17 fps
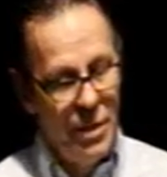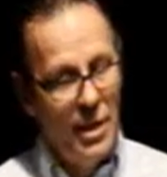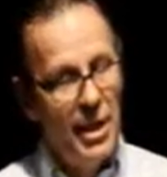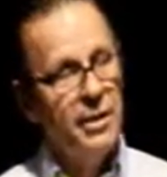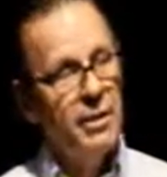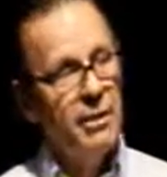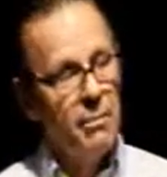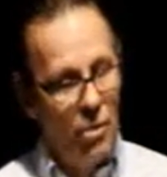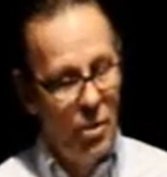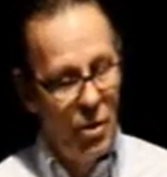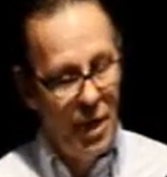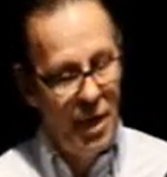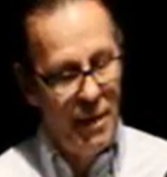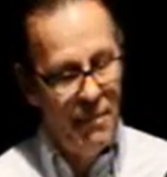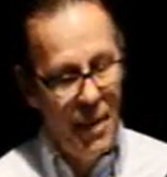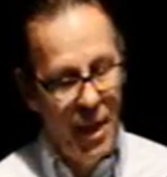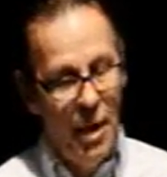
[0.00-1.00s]
to get
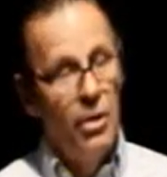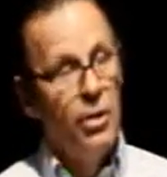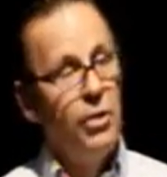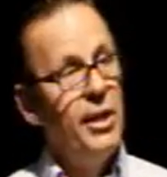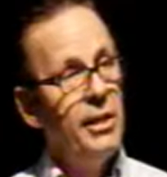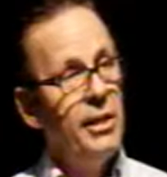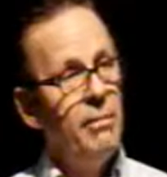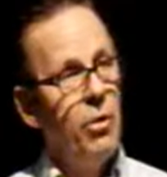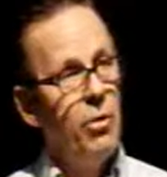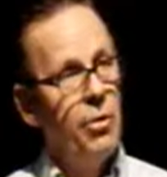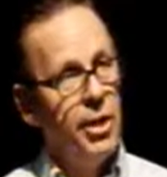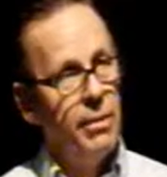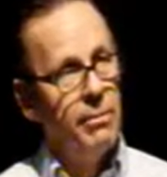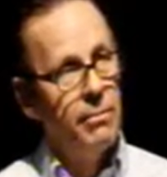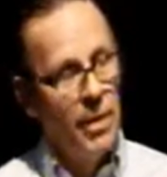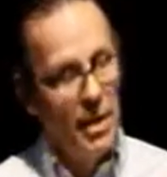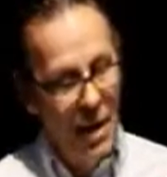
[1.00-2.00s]
ammonia? You need
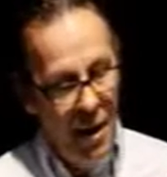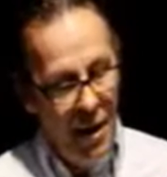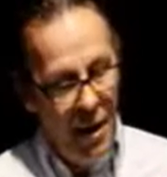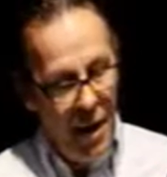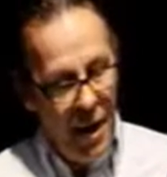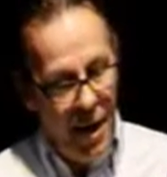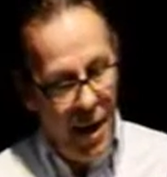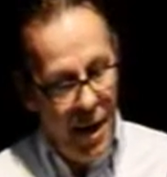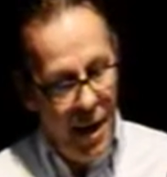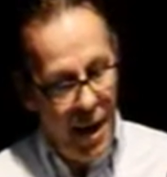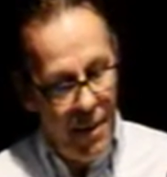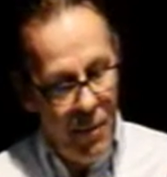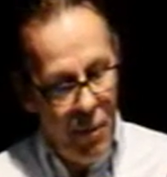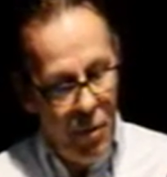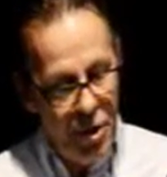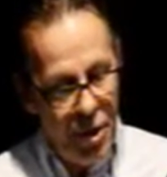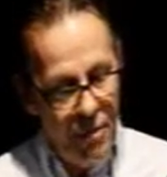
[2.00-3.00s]
ammonium.
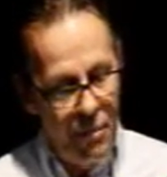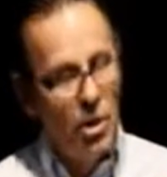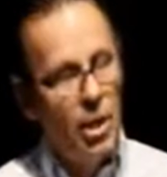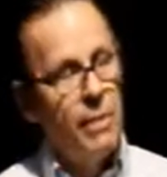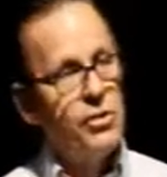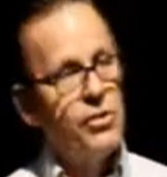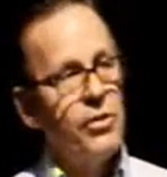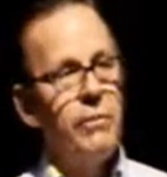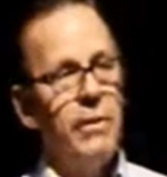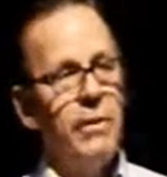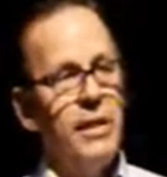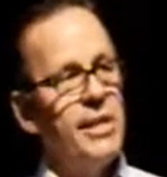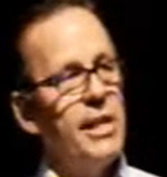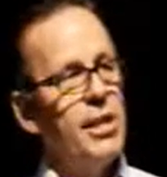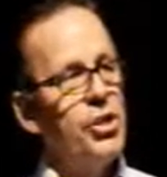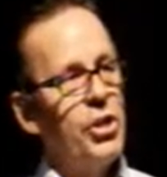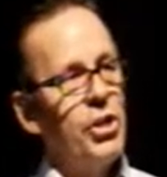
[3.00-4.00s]
Ammonium comes from
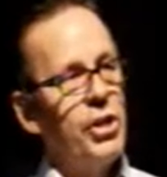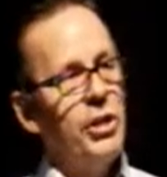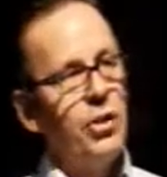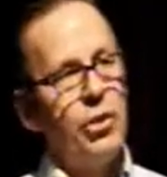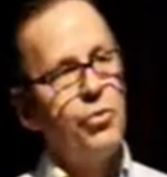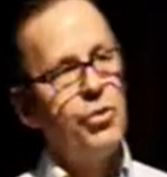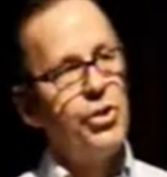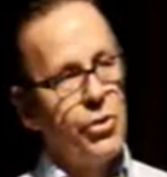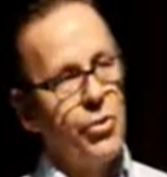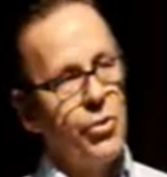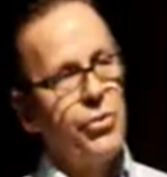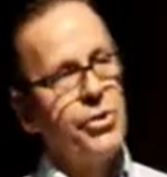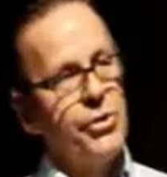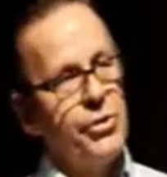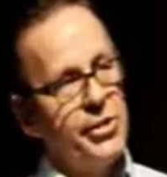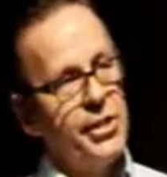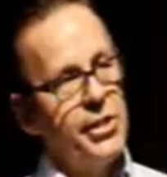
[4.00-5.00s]
essentially two
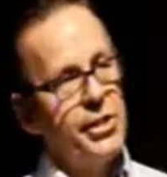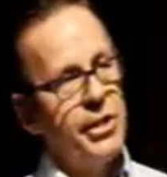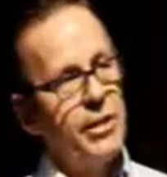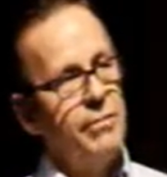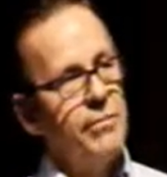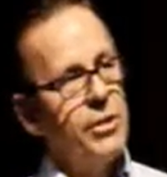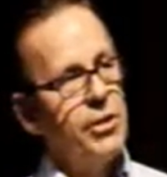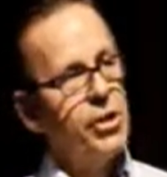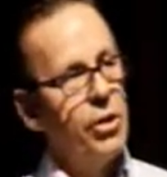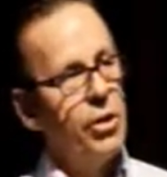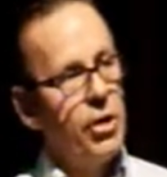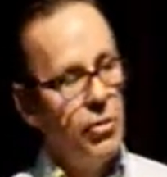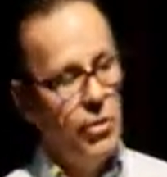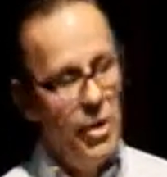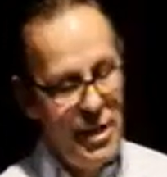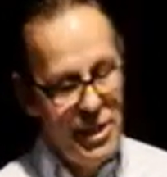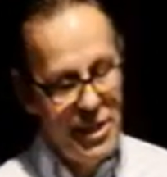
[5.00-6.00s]
sources here,
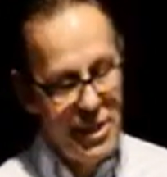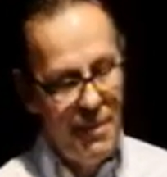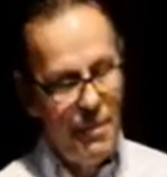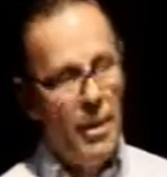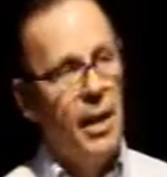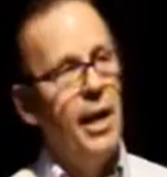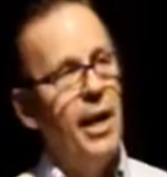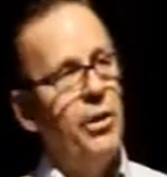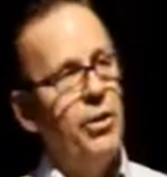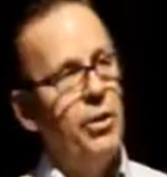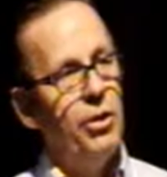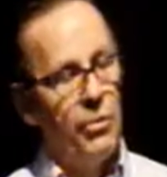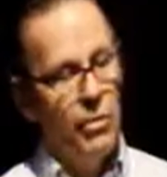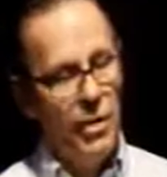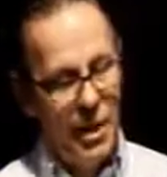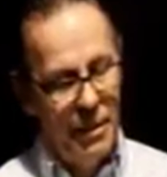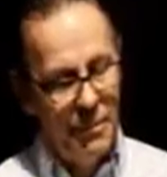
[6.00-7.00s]
slurries and
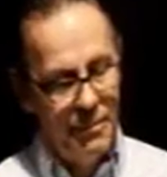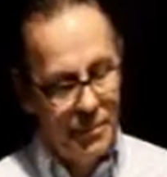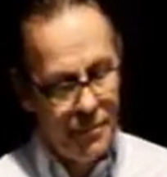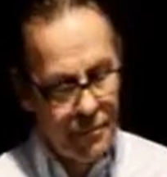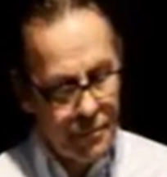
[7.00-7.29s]
urea.